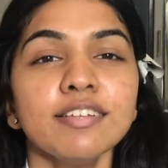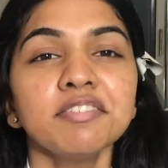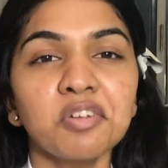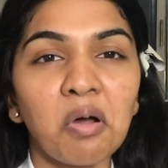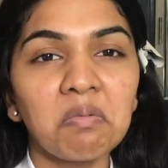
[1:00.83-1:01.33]

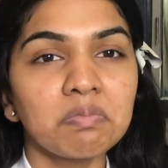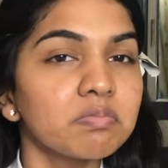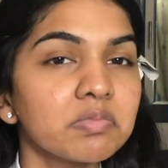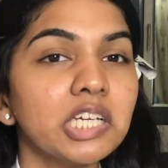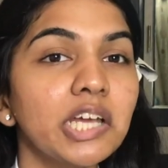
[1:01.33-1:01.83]
So
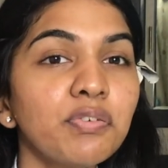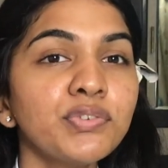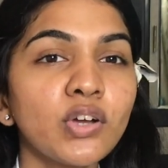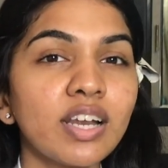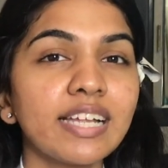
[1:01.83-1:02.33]

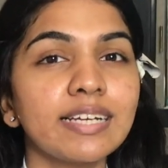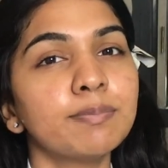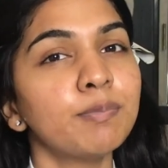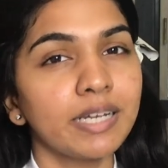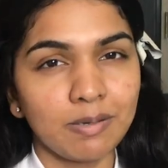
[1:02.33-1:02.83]
if you're that
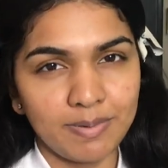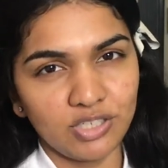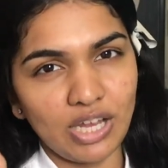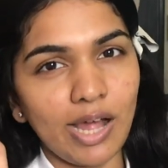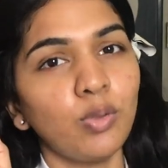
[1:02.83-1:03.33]
little
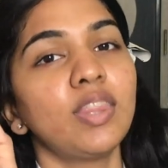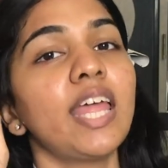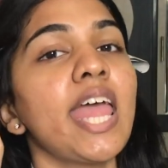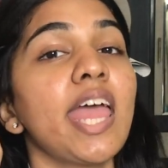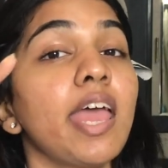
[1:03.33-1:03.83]
bitch out
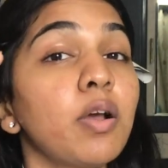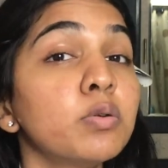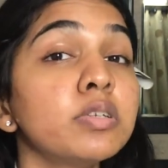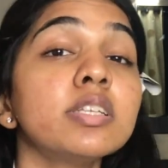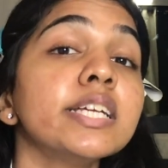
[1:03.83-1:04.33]
there
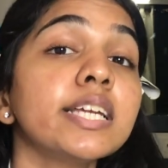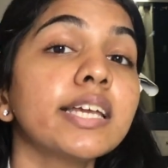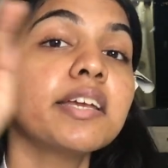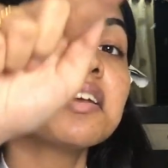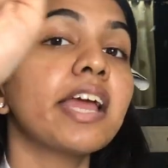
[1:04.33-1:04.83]
who's
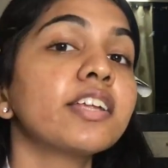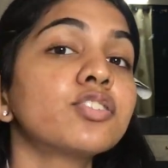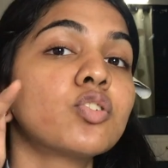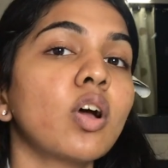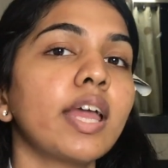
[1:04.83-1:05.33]
thinking
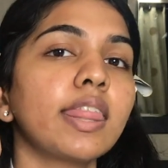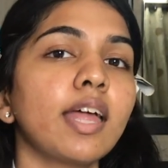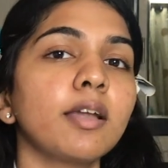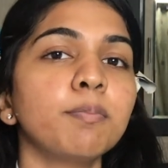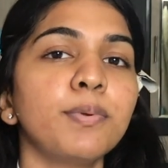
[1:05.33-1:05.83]
extra in
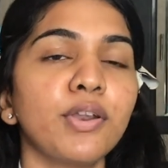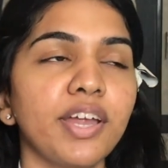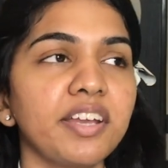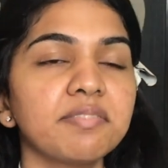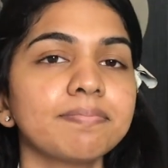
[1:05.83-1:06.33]
that
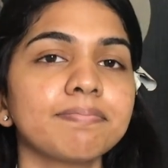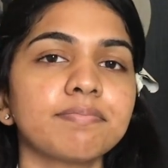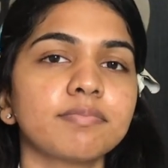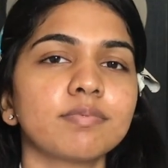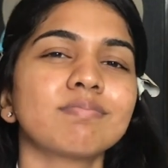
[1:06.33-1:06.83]
brain,
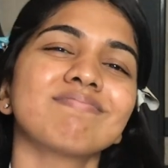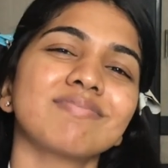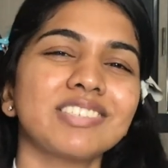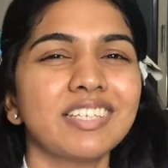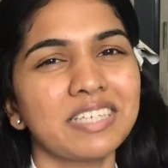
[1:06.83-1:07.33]

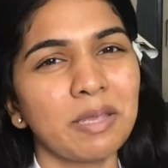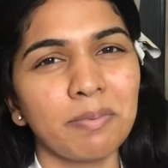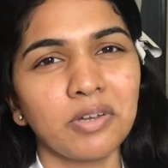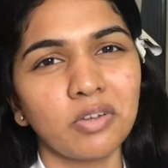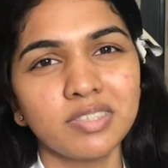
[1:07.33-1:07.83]
just
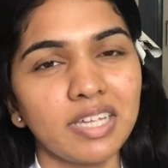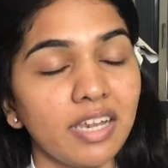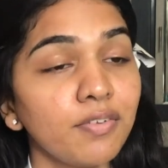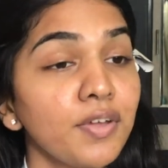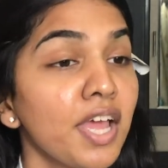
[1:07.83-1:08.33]
keep it to
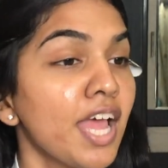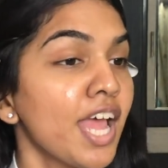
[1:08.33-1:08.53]
yourself.